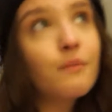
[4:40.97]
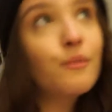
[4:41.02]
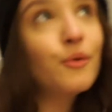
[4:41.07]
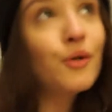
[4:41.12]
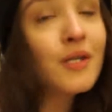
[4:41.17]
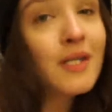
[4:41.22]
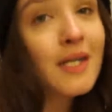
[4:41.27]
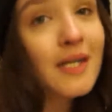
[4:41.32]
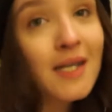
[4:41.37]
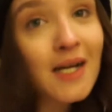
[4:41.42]

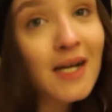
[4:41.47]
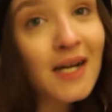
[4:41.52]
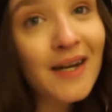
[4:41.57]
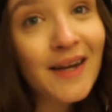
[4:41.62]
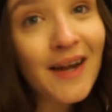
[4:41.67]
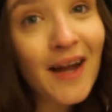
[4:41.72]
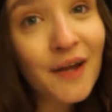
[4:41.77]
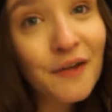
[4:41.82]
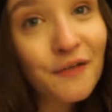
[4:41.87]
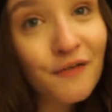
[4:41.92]
Monday
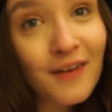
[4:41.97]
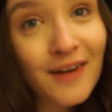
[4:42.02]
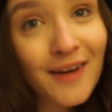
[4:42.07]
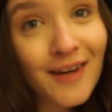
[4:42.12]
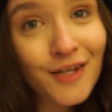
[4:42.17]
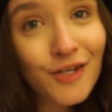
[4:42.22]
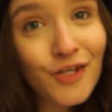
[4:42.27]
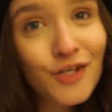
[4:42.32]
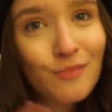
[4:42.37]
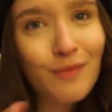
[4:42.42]
night, I
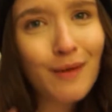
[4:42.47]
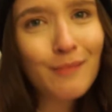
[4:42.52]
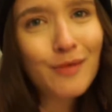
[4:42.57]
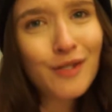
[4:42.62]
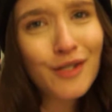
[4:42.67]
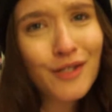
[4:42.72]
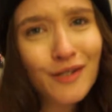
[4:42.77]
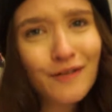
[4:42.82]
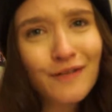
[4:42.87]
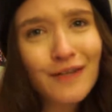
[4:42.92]
finished my
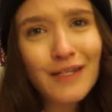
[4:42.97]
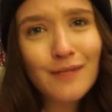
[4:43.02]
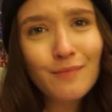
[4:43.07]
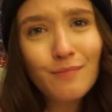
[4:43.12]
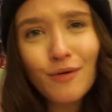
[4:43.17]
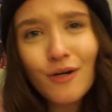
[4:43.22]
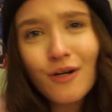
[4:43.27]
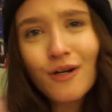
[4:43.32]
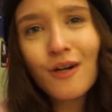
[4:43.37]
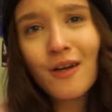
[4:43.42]
beloved
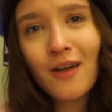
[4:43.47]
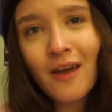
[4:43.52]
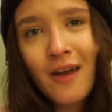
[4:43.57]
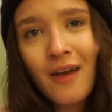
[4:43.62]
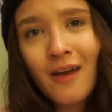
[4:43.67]
book,